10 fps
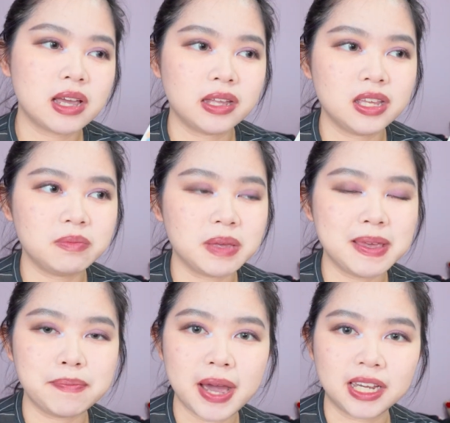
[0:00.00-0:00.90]
I think
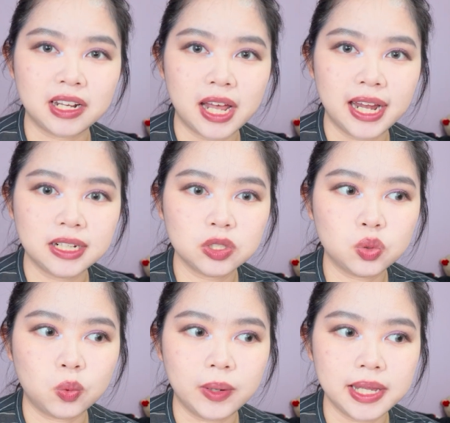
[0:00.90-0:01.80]
maybe back in like
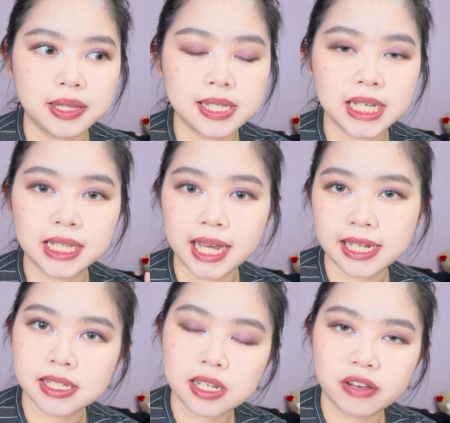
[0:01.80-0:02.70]

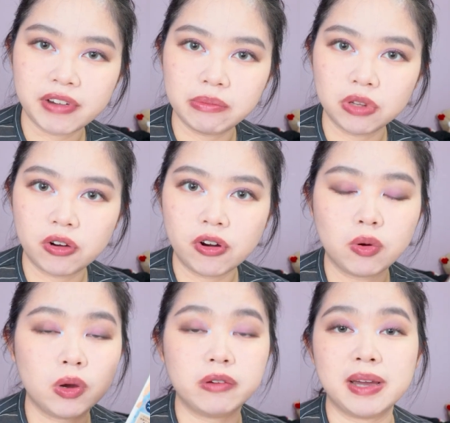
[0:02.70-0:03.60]
2019, if I'm not
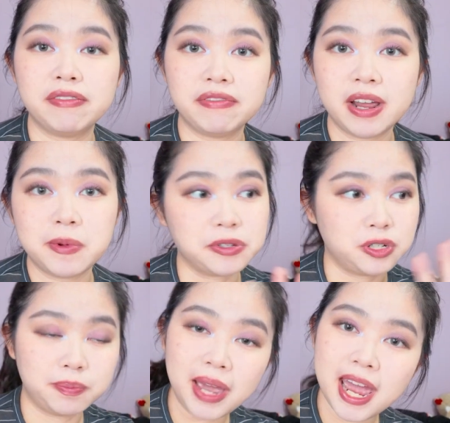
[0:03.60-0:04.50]
wrong. One of my friends went to
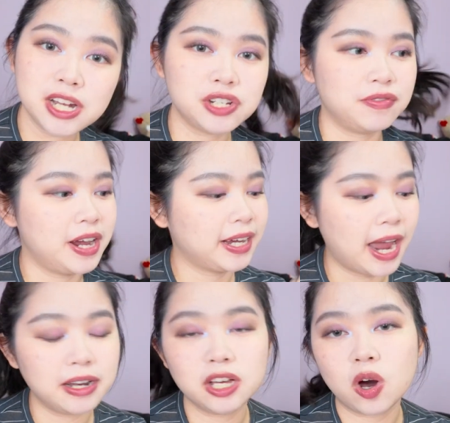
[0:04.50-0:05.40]
Japan. She very
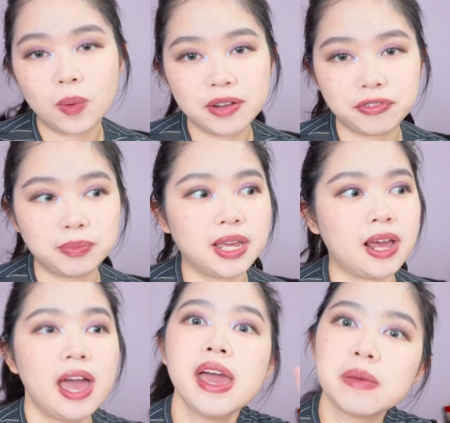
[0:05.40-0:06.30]
kindly got one for me, and
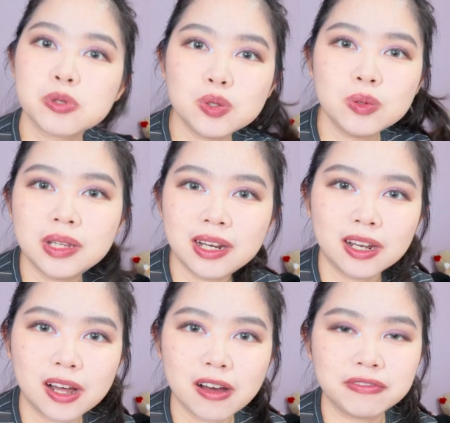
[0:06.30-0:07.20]
I absolutely
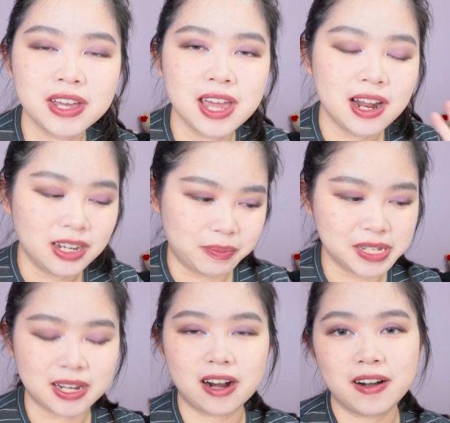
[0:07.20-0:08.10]
love their
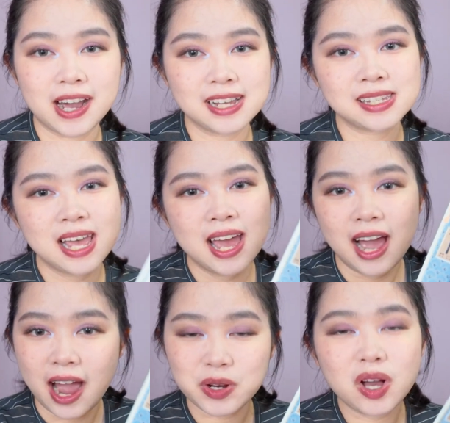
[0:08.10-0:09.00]
mascaras.
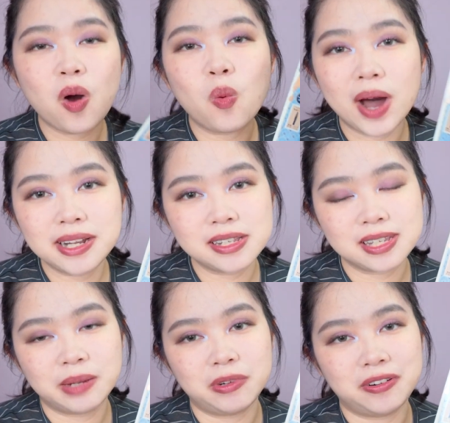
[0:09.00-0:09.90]
I only got one this
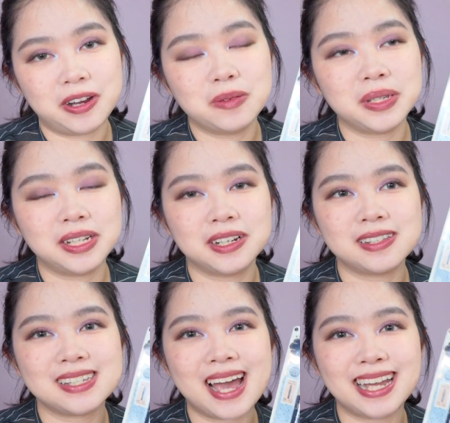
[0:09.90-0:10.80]
time around
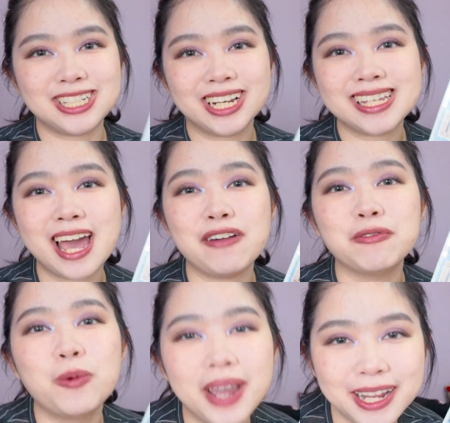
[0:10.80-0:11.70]
because I just
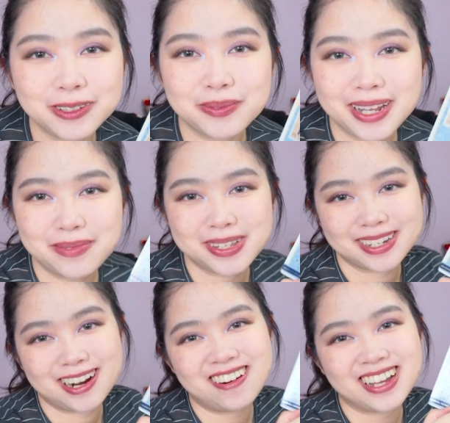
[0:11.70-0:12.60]
have way too many
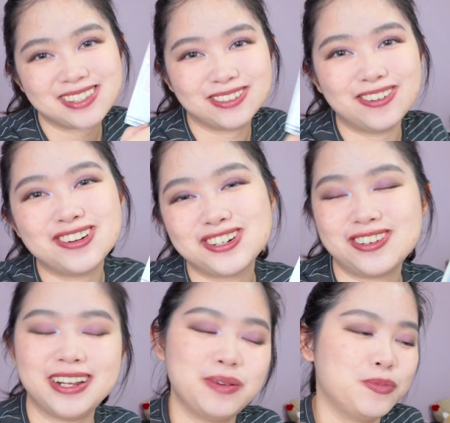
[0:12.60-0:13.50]
mascaras to go
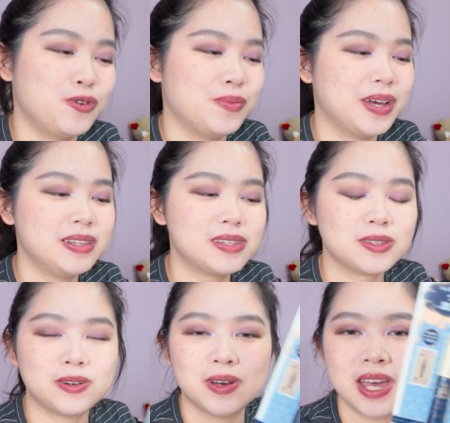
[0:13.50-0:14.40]
through at the moment.
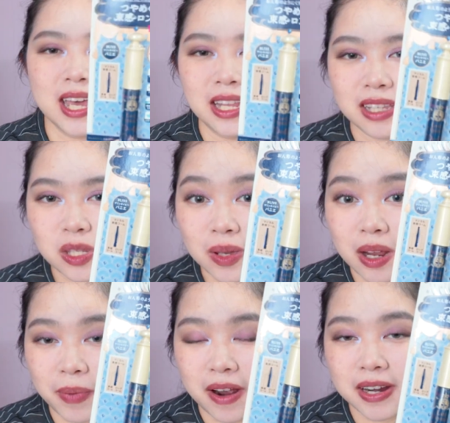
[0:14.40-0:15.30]
So this one
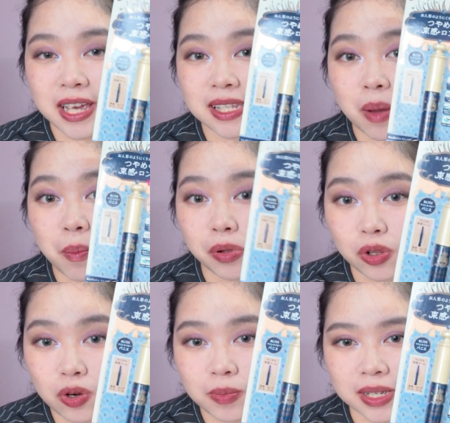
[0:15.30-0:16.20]
apparently is a
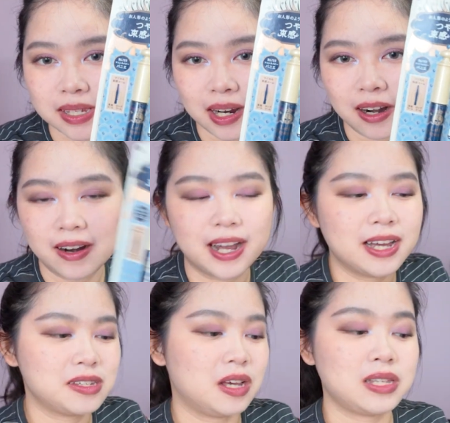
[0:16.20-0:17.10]
blue
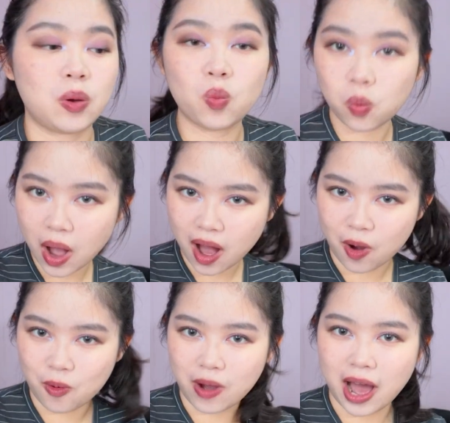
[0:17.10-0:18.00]
mascara. So I was like,
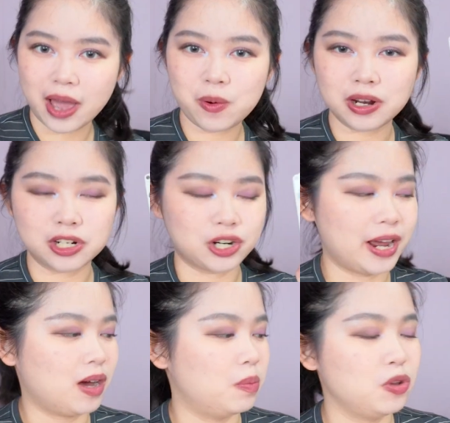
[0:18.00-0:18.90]
wow, I want to
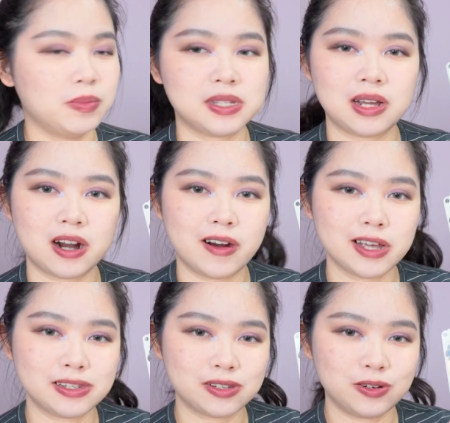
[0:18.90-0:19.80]
try out a blue
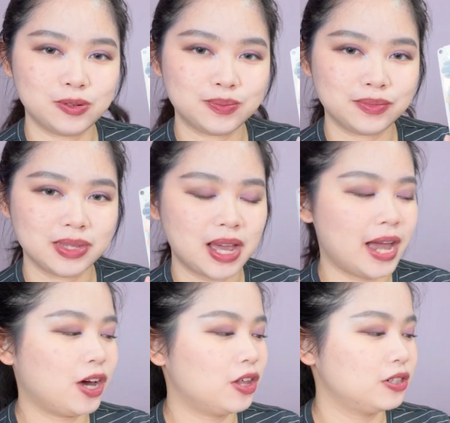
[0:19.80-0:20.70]
mascara. So
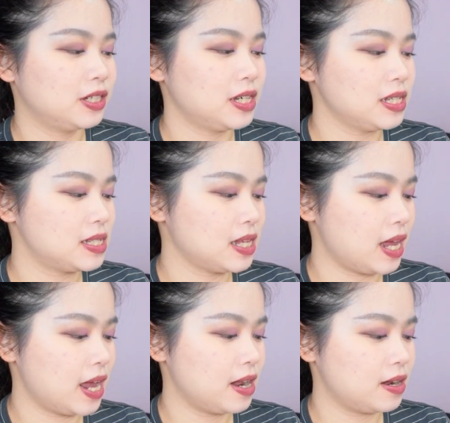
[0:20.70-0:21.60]
I got this,
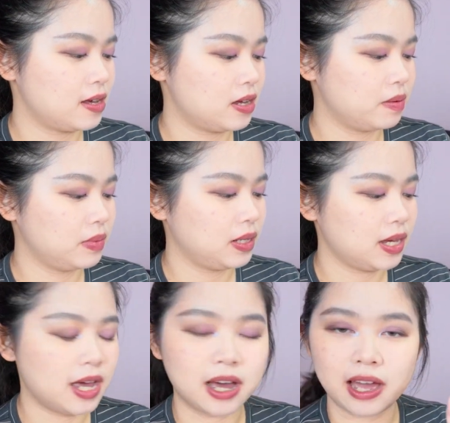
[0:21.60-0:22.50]
and
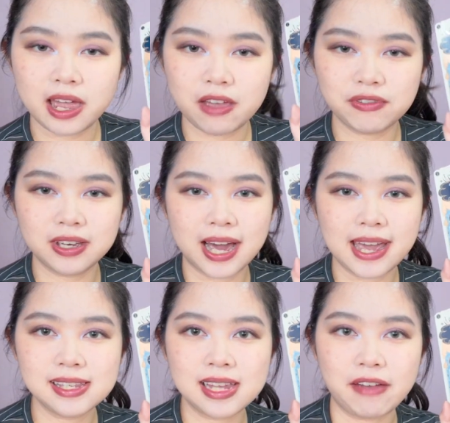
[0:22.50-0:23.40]
yeah, if you
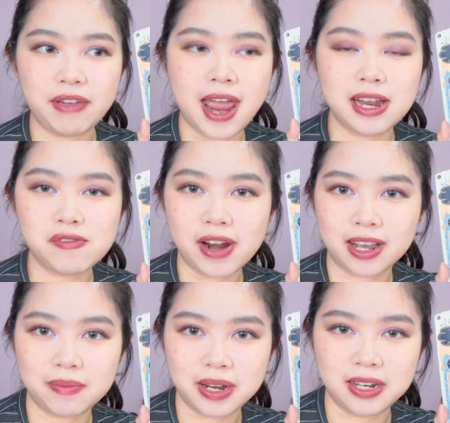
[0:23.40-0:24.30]
guys have any
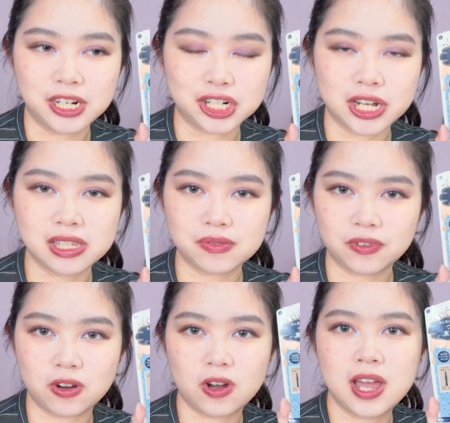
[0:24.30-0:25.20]
recommendations
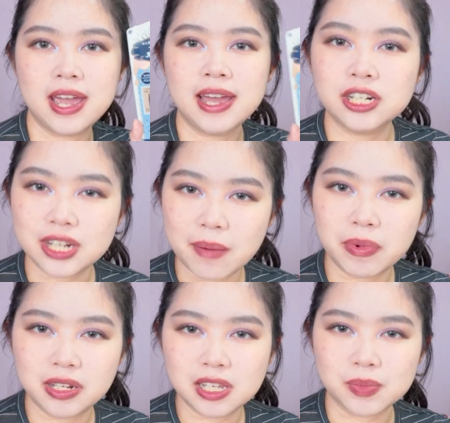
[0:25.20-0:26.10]
for
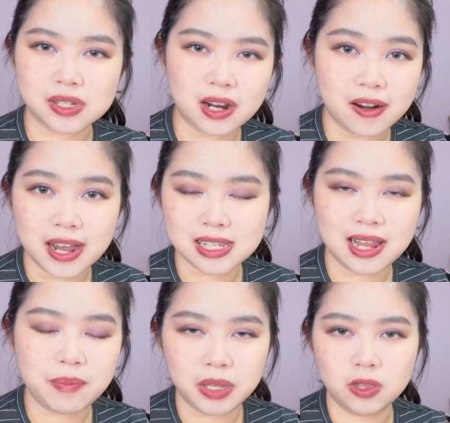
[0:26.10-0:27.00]
Japanese mascaras,
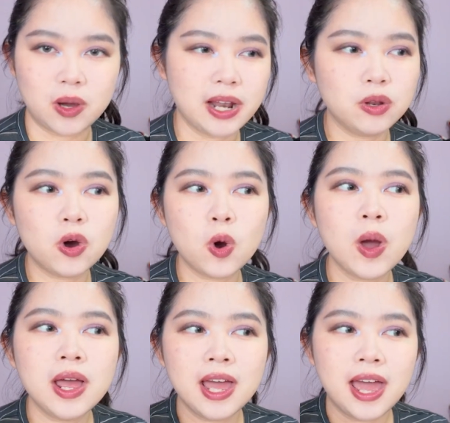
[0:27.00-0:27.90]
let me know. I
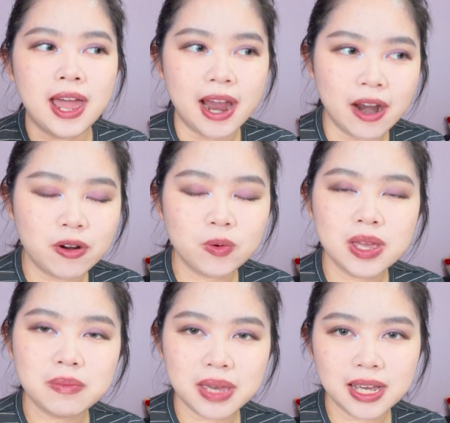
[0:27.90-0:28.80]
know
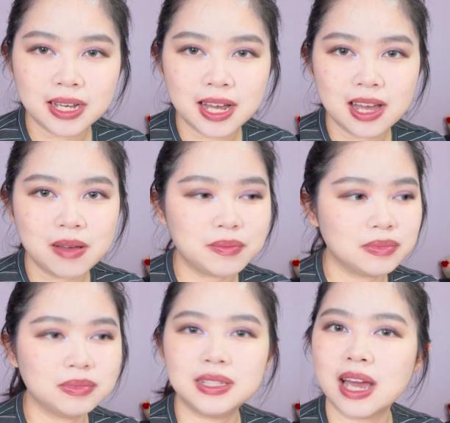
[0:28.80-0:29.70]
Heroine Makeup,
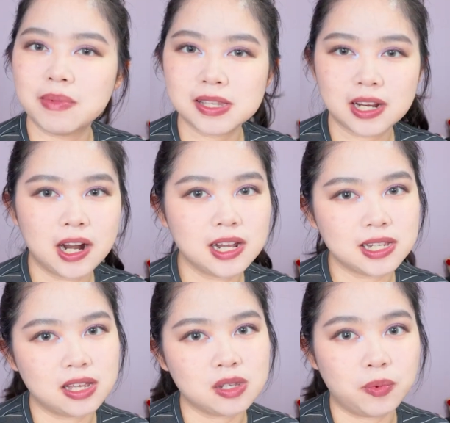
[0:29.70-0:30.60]
their mascaras
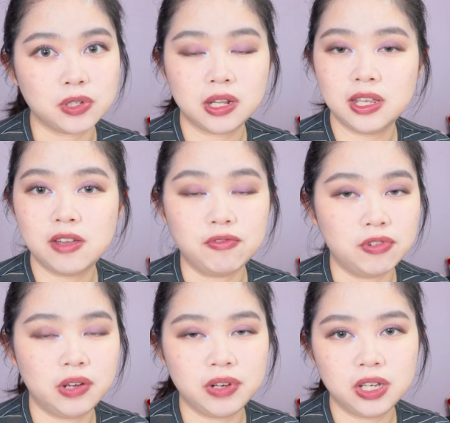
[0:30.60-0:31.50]
are supposedly
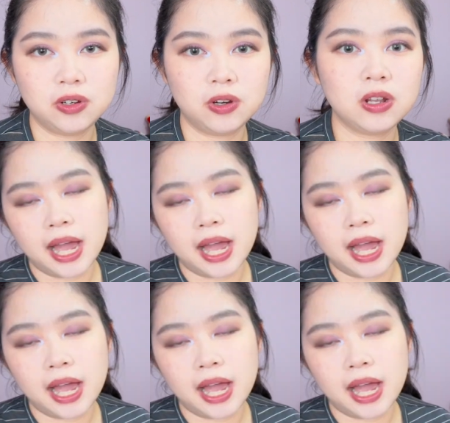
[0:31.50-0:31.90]
really good.